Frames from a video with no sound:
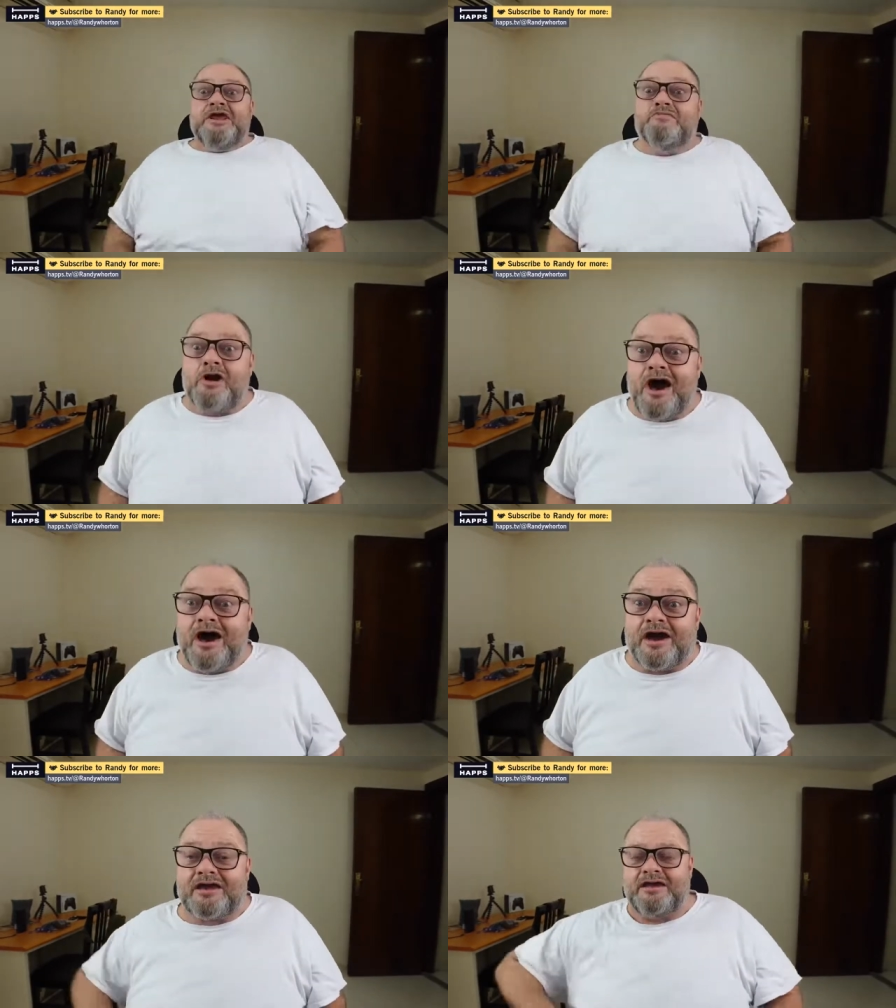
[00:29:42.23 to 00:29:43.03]

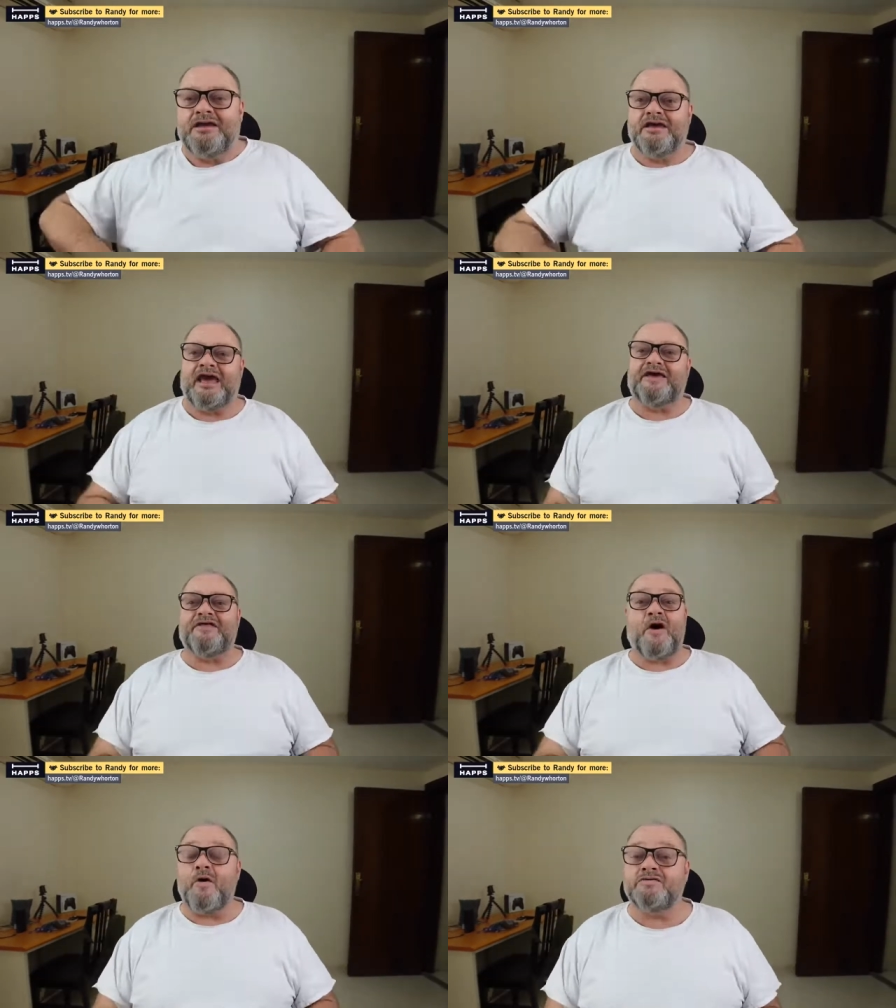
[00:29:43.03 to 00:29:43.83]
Iraq. And the
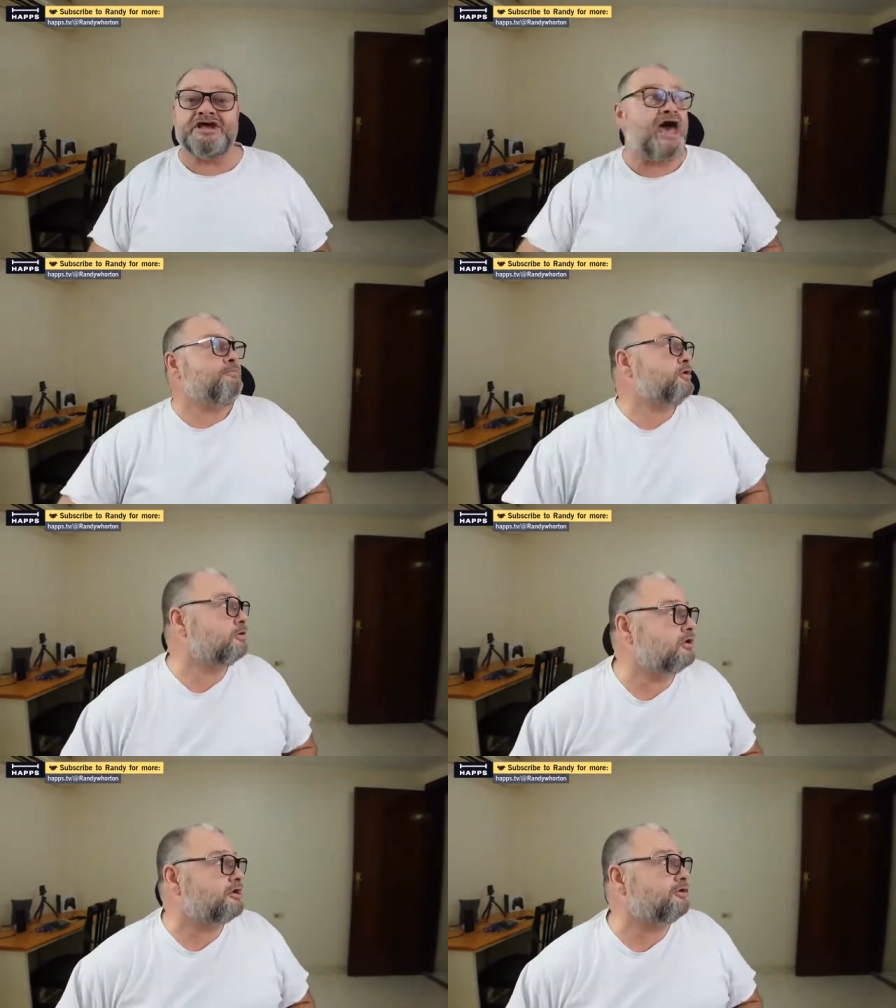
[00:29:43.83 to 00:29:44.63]
whole time you're
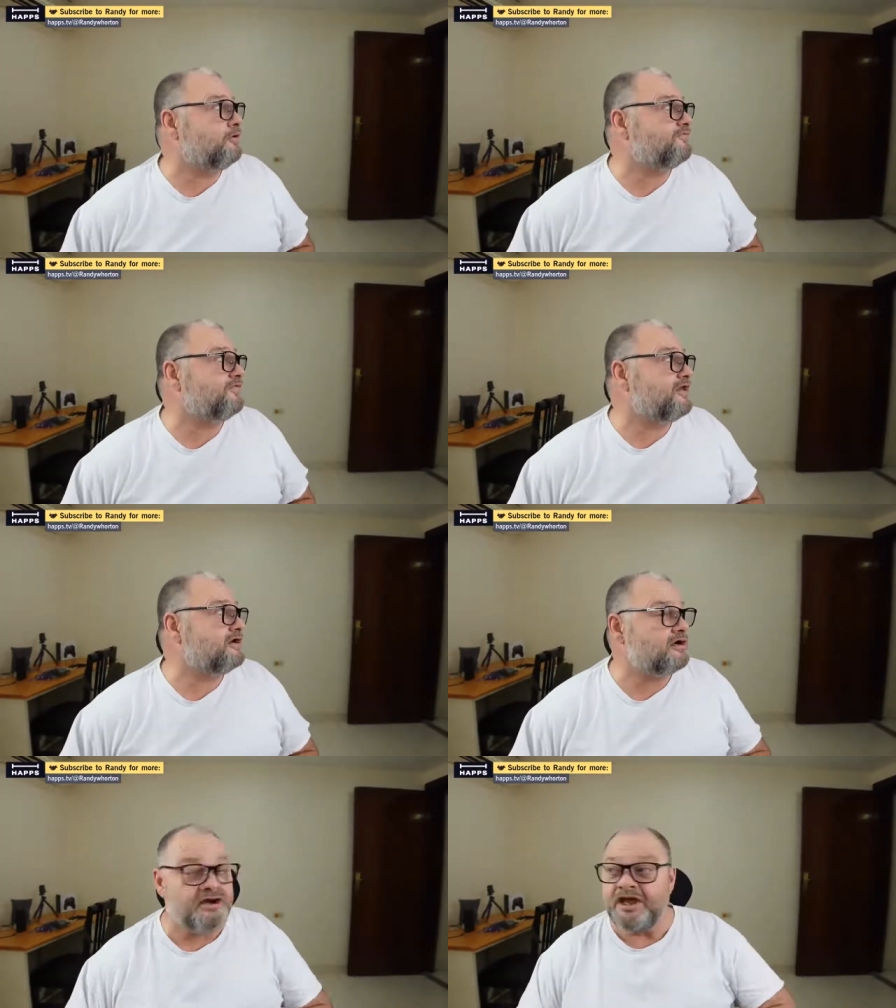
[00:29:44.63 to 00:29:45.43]
looking over
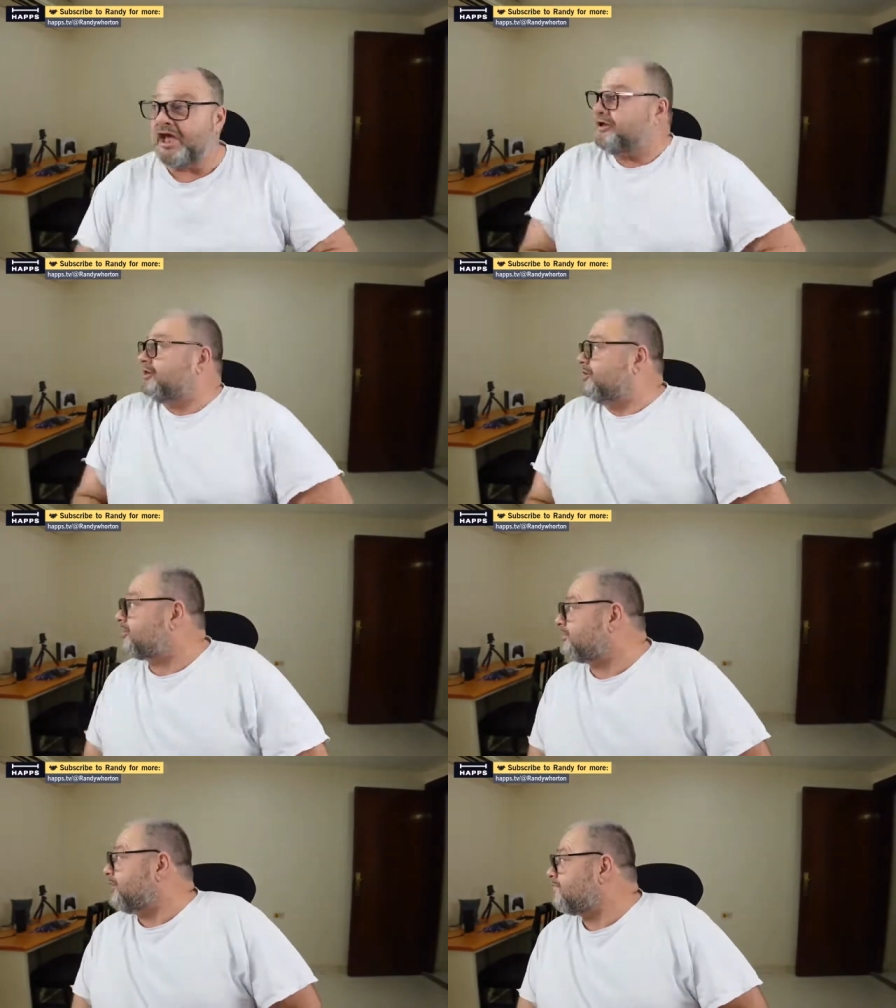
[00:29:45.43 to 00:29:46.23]
there and you're
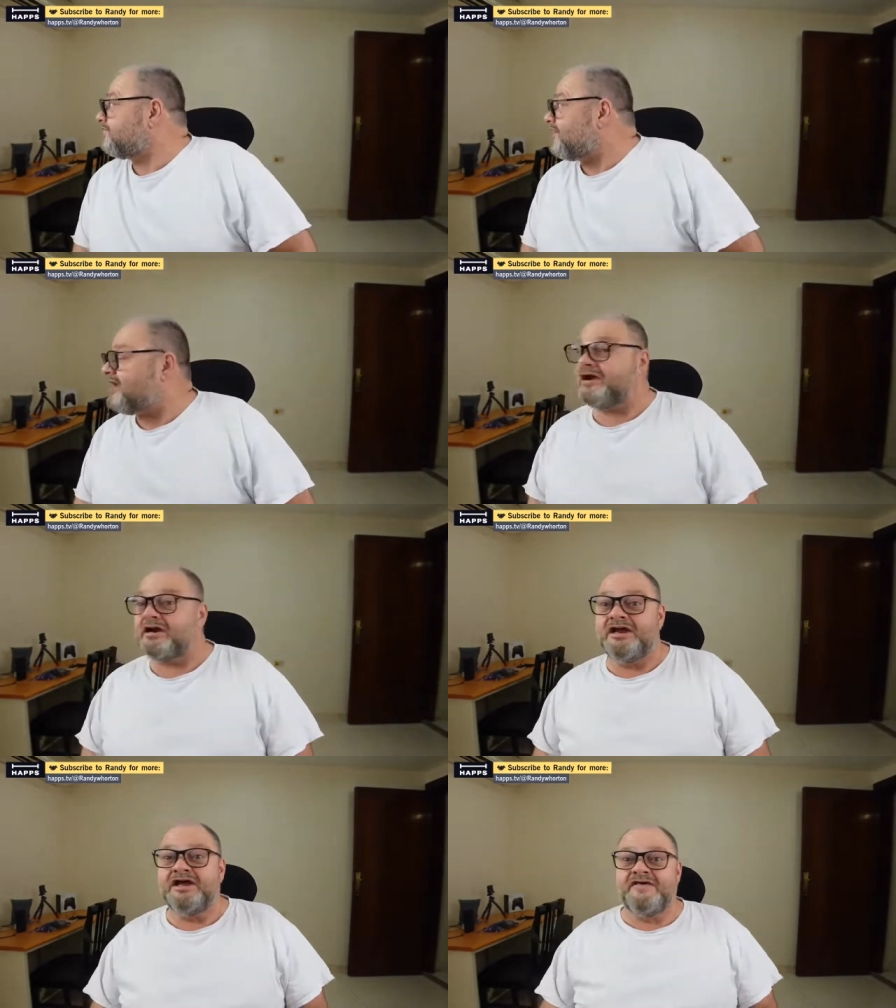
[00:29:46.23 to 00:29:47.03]
looking over
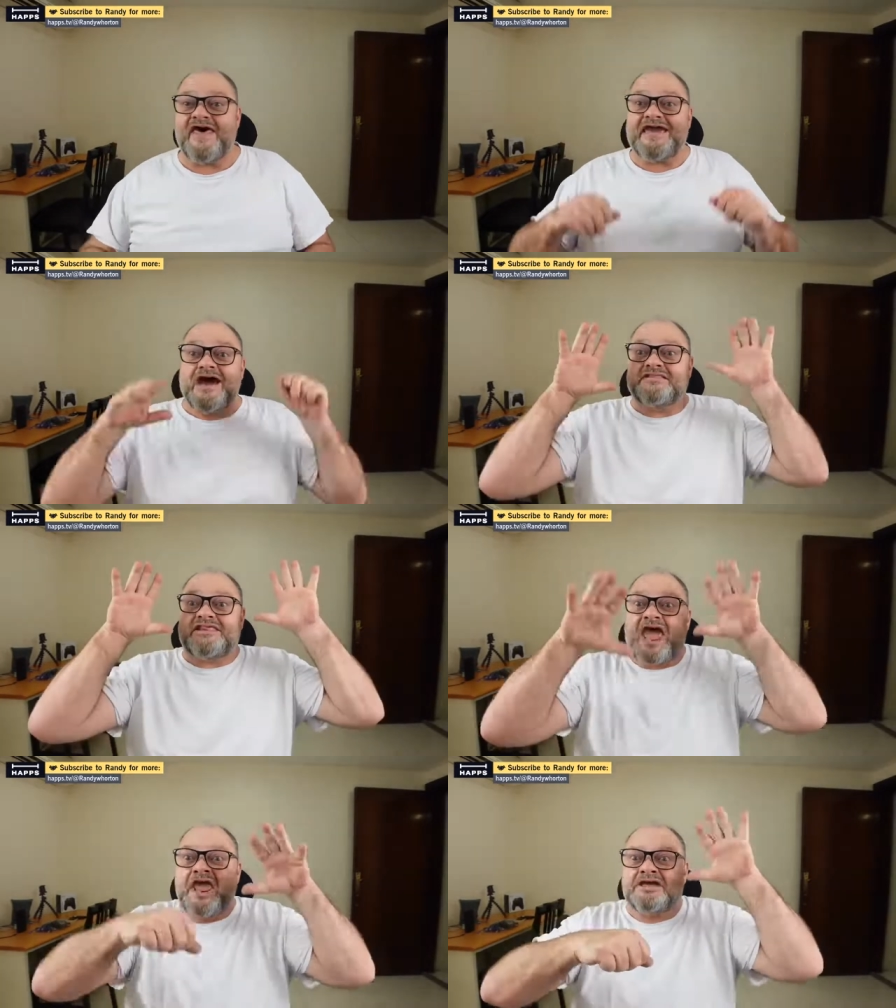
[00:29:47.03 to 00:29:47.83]
there, they got the
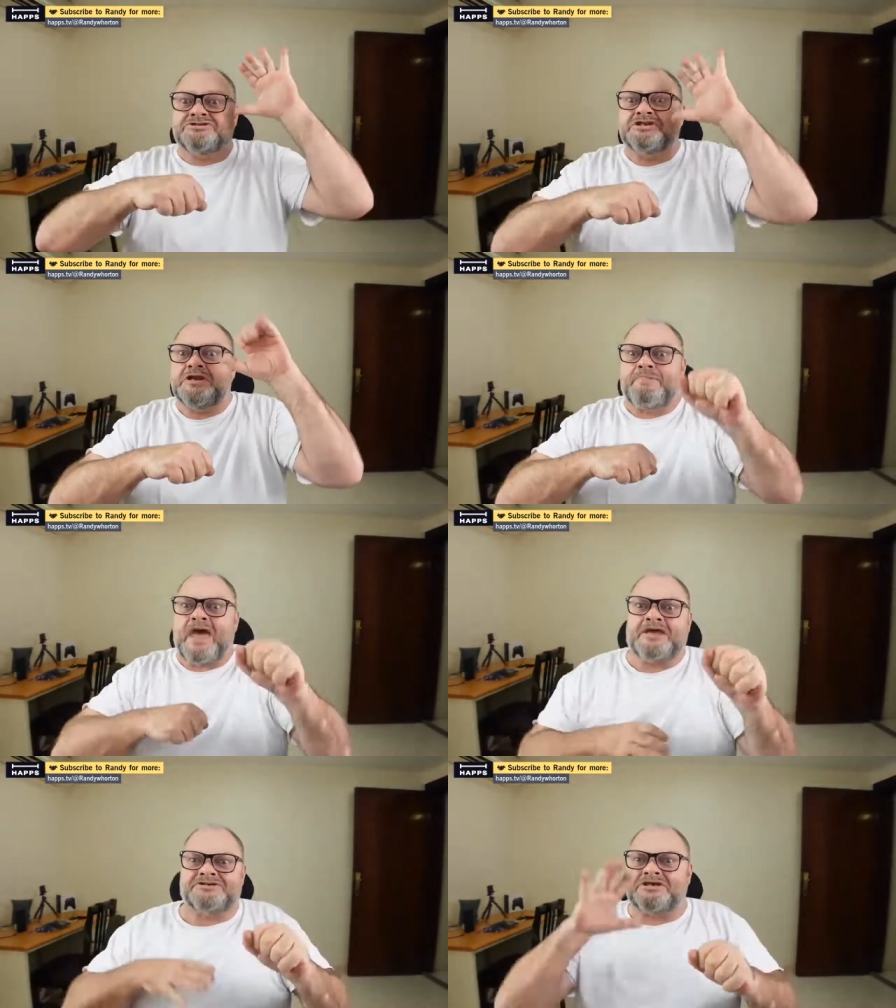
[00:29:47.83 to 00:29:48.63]
hands in the
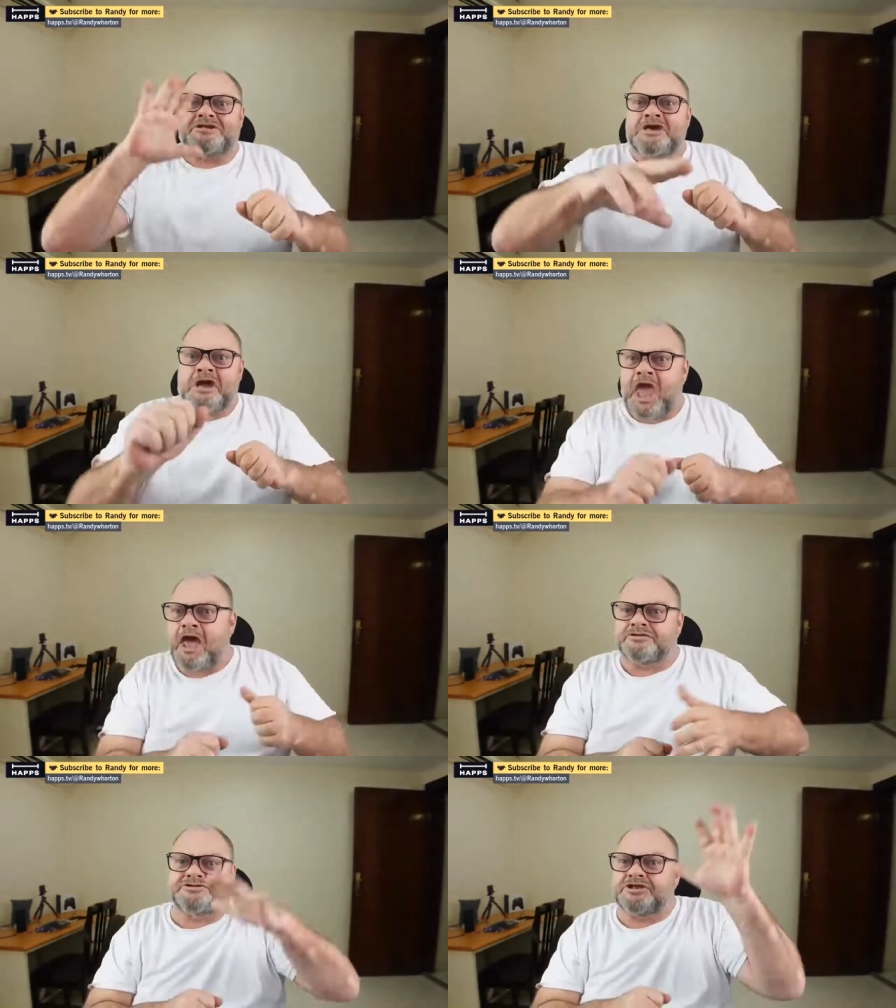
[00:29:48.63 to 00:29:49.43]
banks, in the
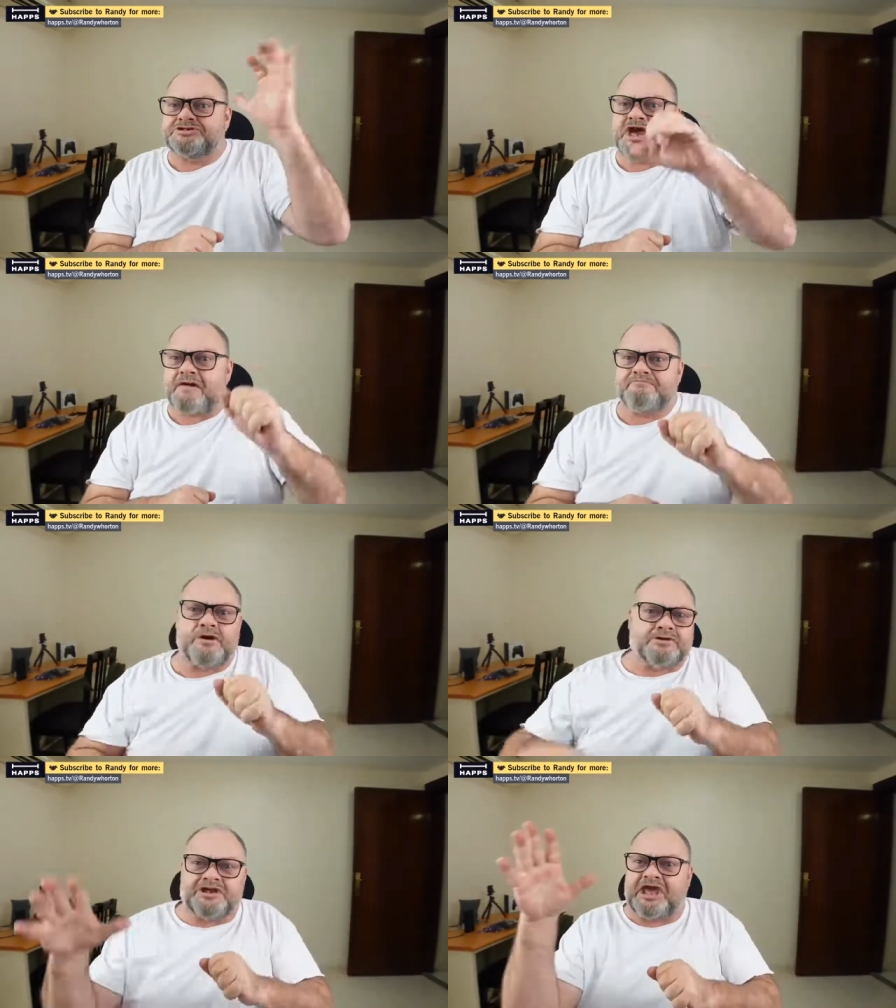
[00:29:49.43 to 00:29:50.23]
accounts, the
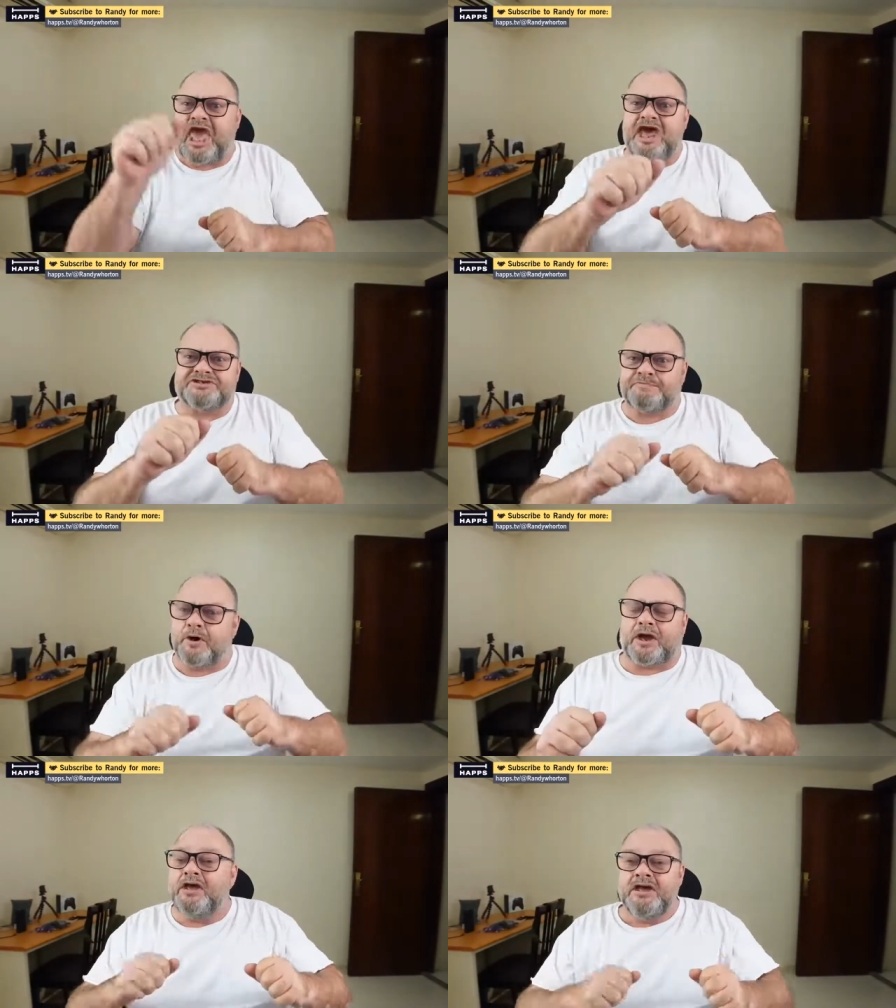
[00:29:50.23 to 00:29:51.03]
checkbook, the cash
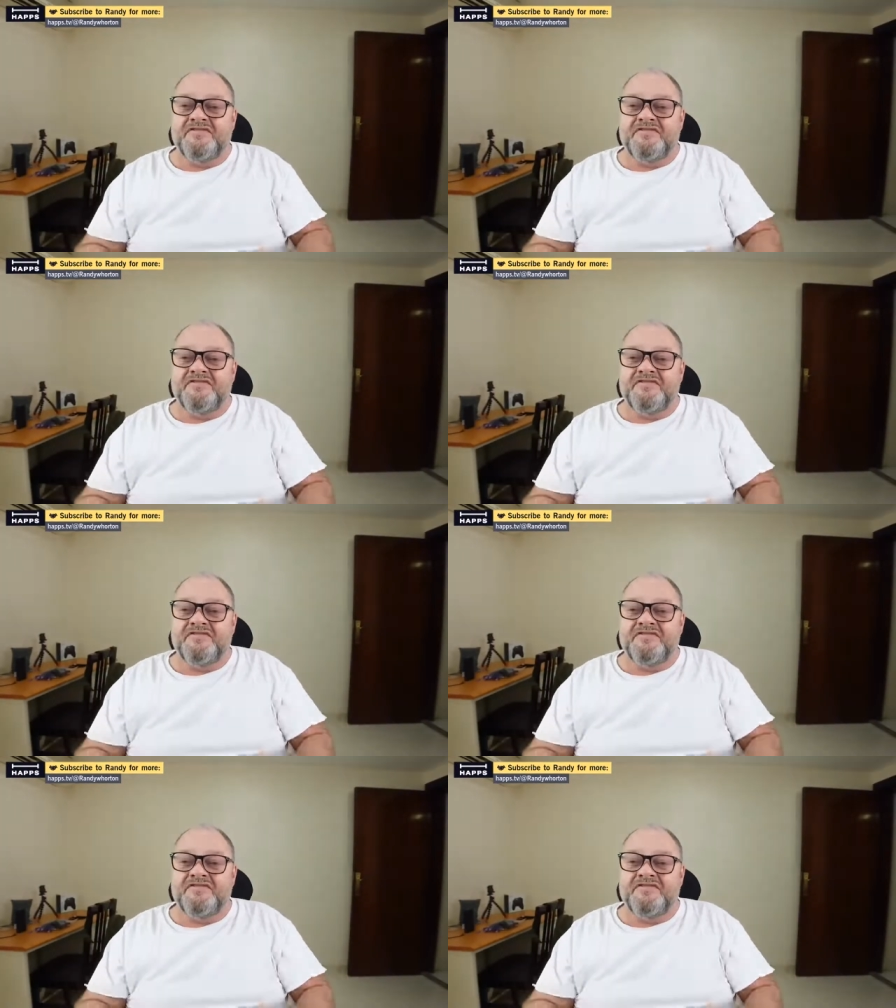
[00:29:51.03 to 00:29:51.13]
book.